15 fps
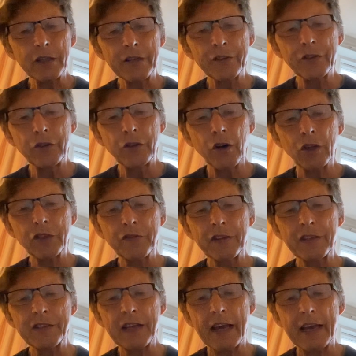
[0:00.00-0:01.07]
is not the
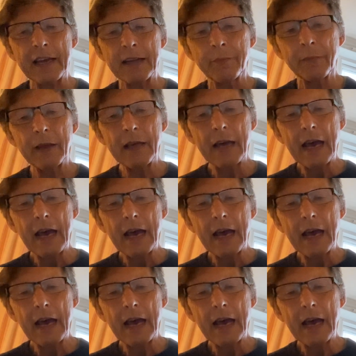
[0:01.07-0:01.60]
same